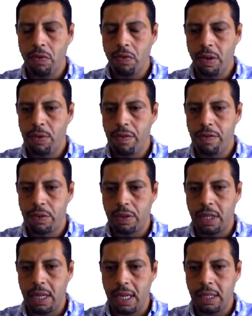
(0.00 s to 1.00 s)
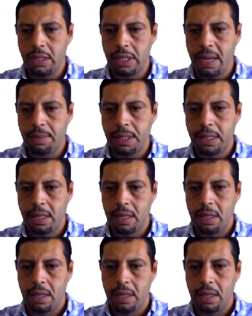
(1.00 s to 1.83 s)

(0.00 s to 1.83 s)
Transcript: move to the intercepts.